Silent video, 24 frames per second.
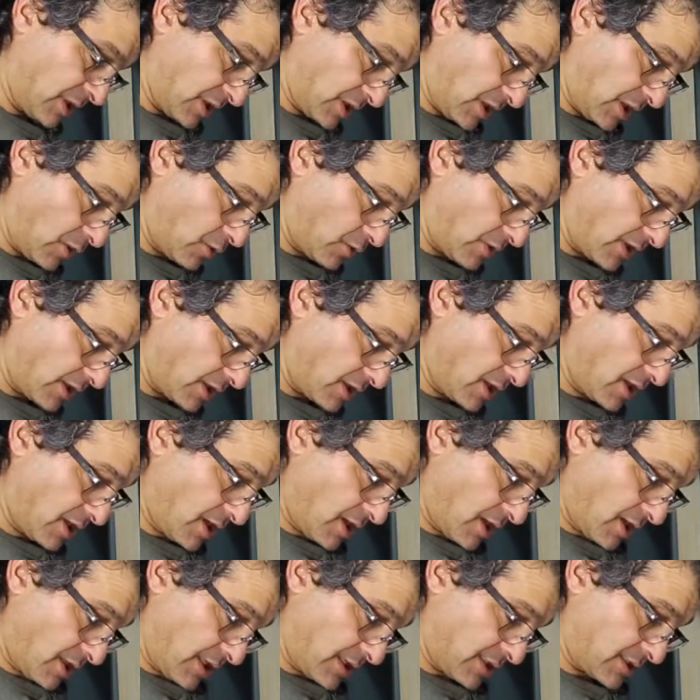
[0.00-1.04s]
coating
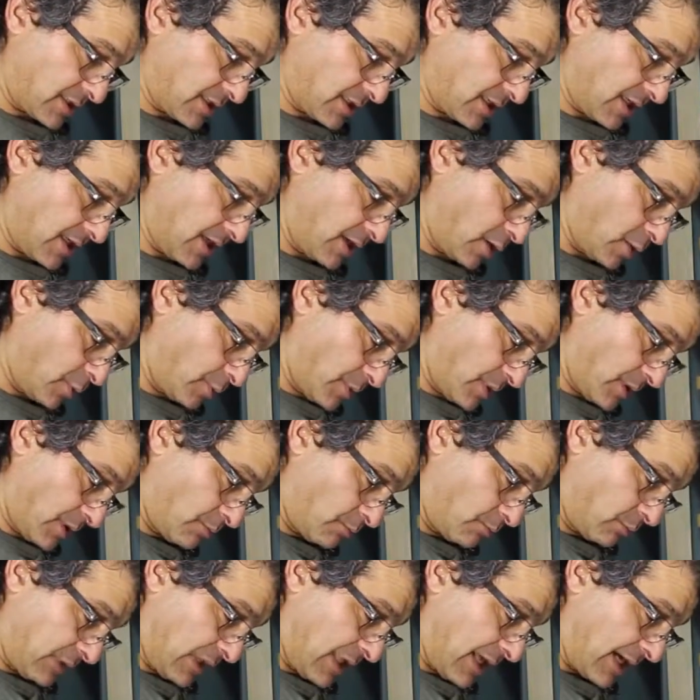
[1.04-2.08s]
that's going to help
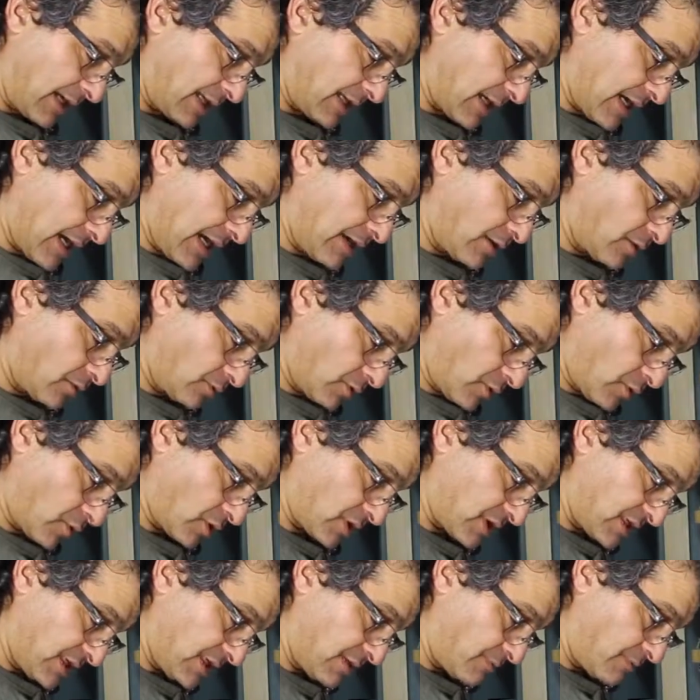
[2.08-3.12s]
block out or
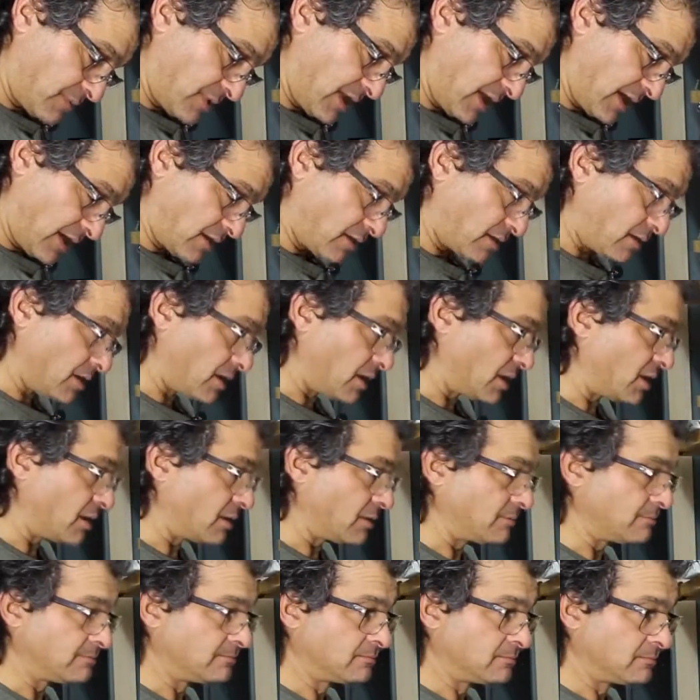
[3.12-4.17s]
keep that
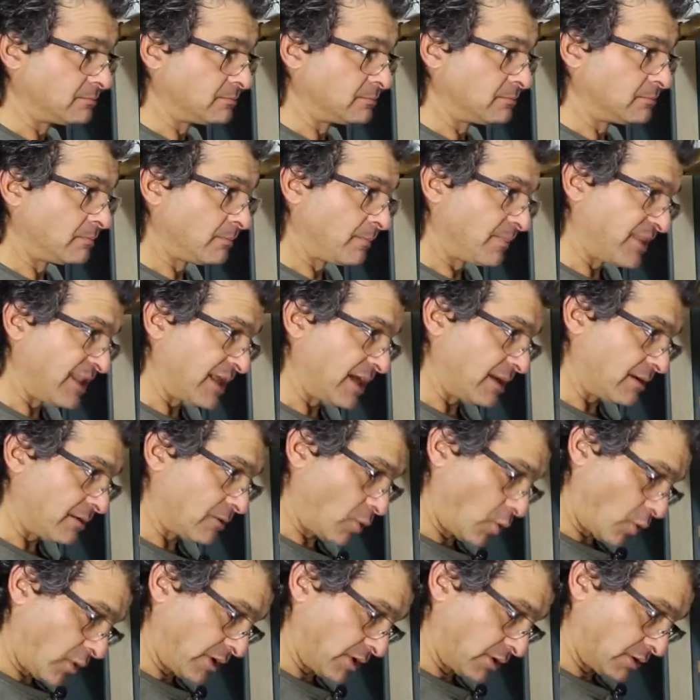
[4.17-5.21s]
that
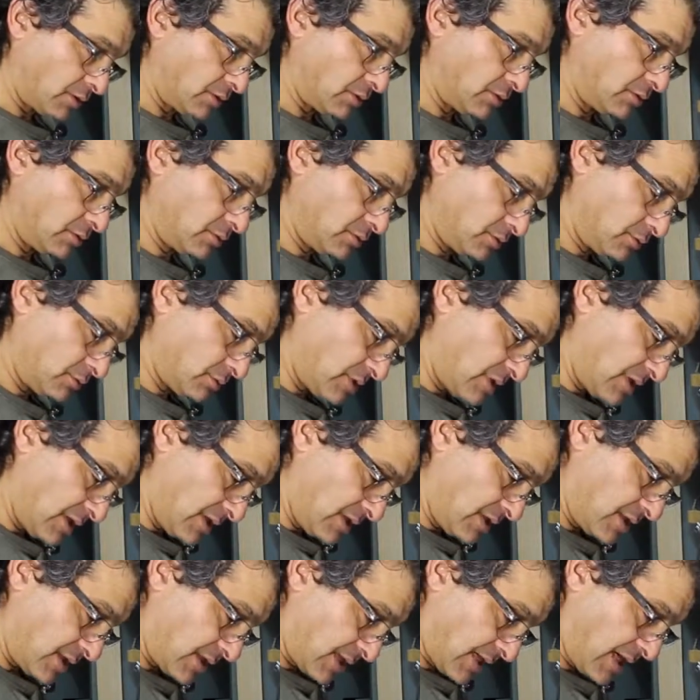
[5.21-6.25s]
oil
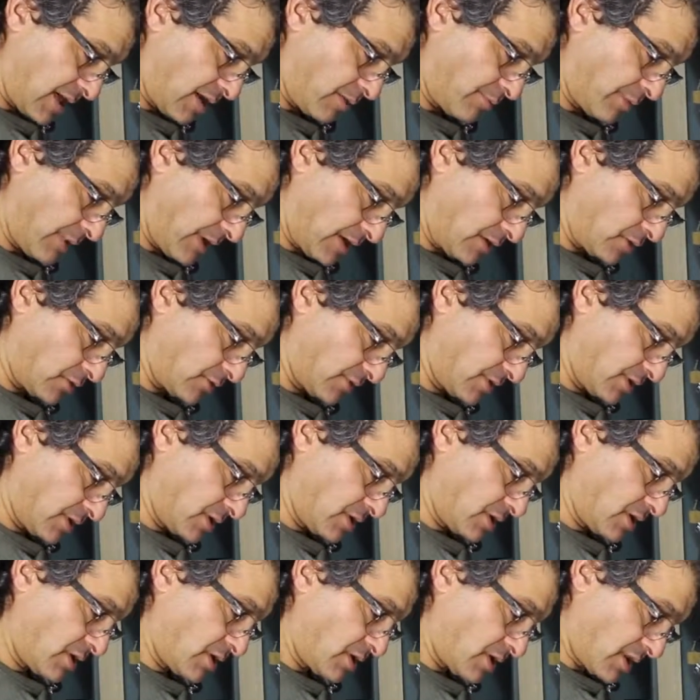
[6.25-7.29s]
in the compound
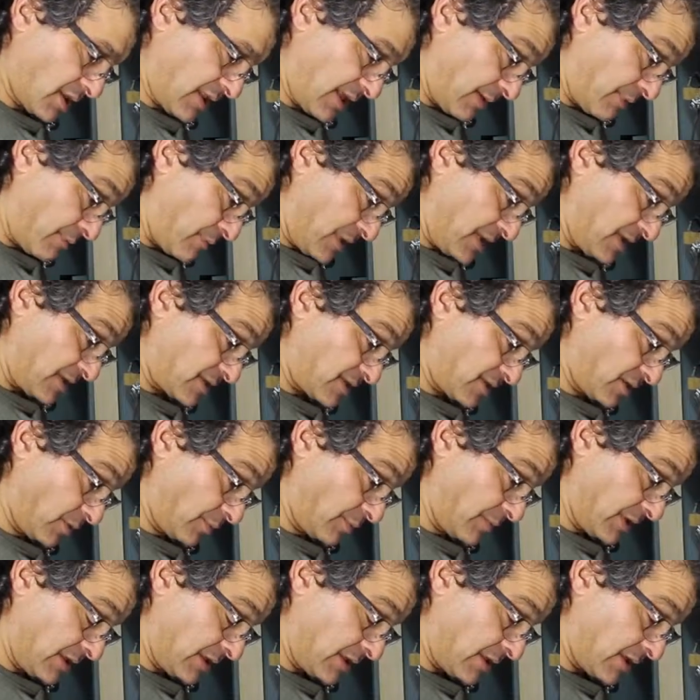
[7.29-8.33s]
that may still
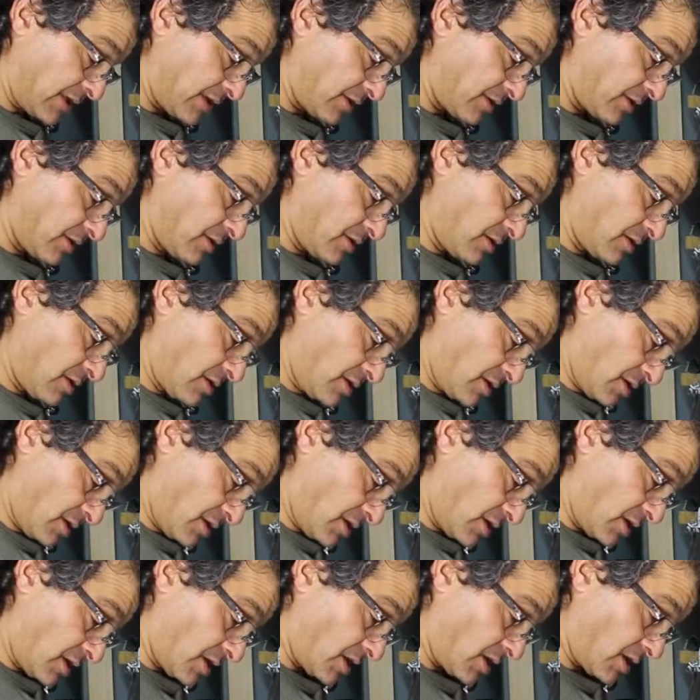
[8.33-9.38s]
be there
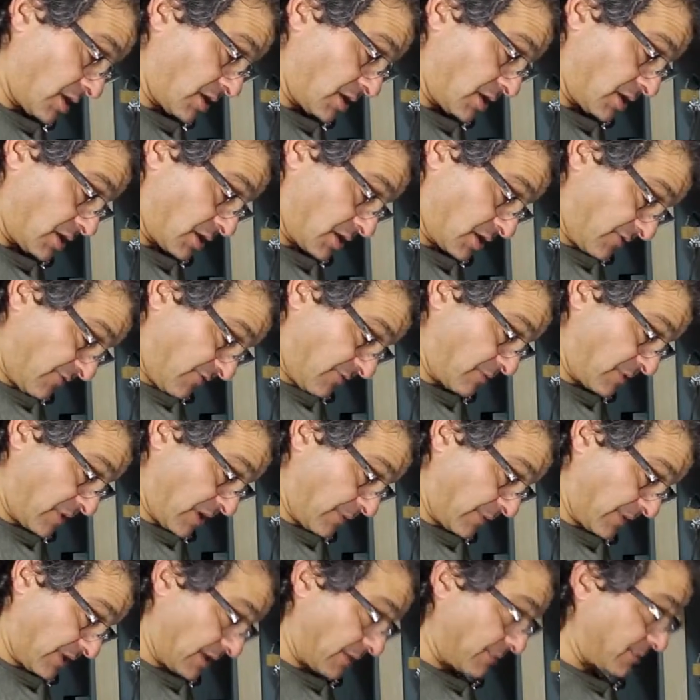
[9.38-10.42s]
from
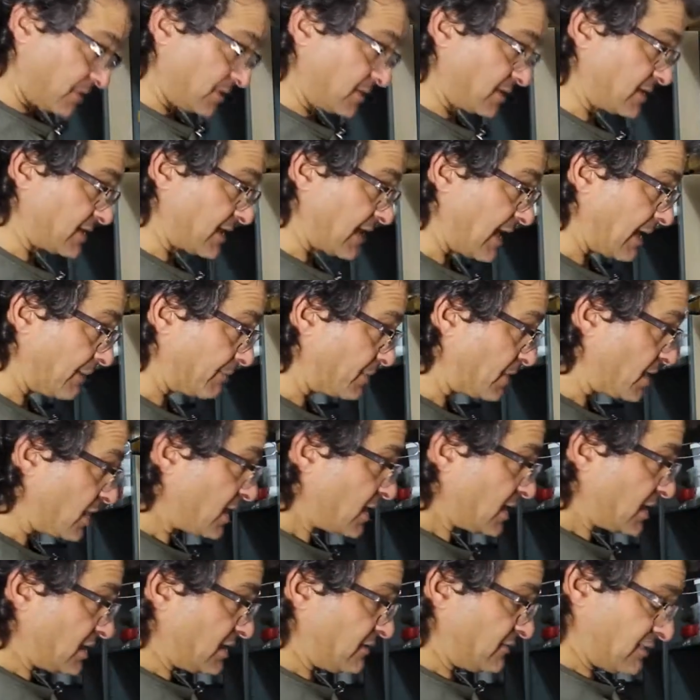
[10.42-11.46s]
coming up to the top.
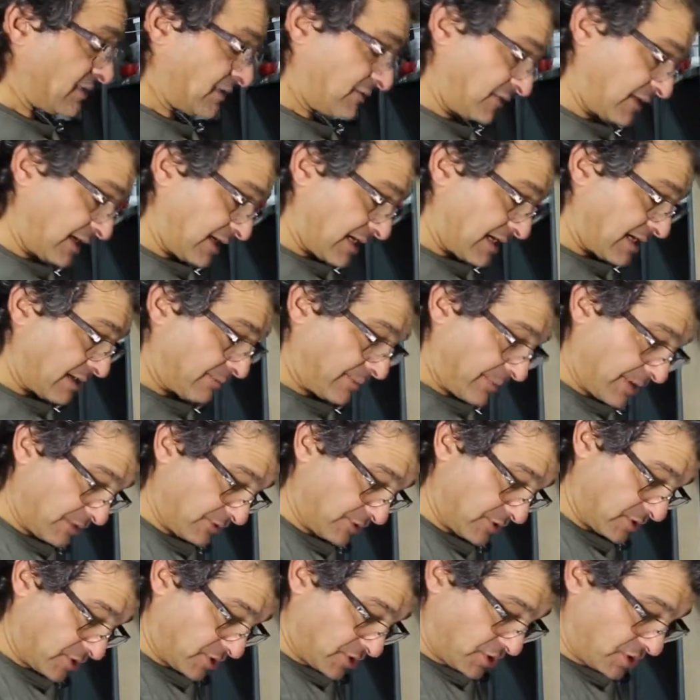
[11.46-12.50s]
Even if the
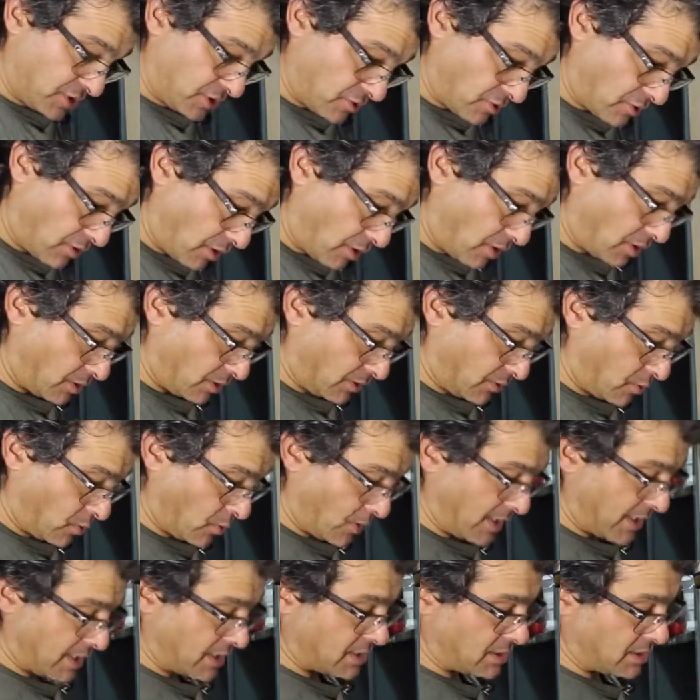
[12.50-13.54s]
compound is cured all the
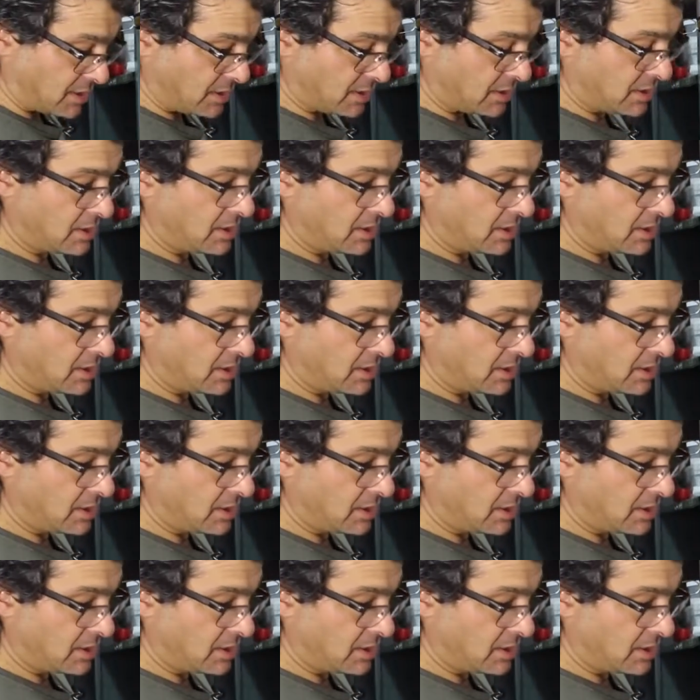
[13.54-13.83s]
way,